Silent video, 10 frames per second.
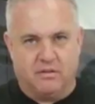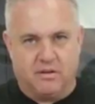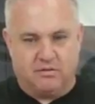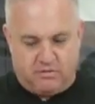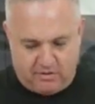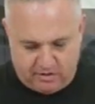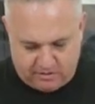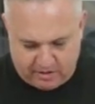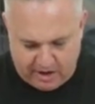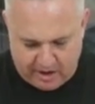this
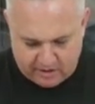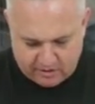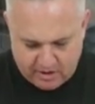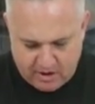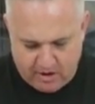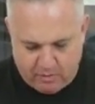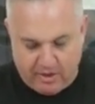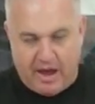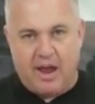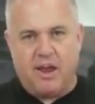set with
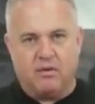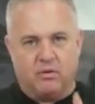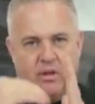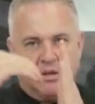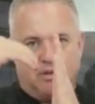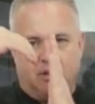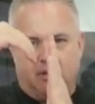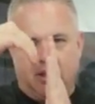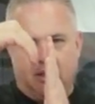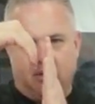a handle so that
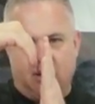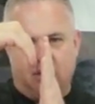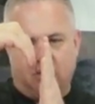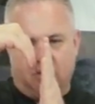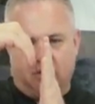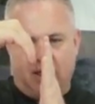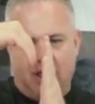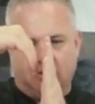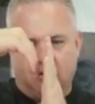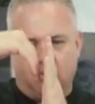they can get the
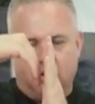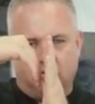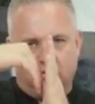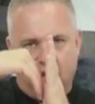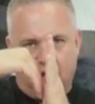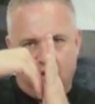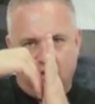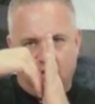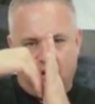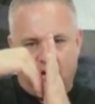Gasket Wizard down
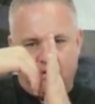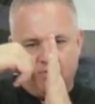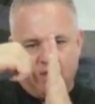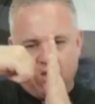in there,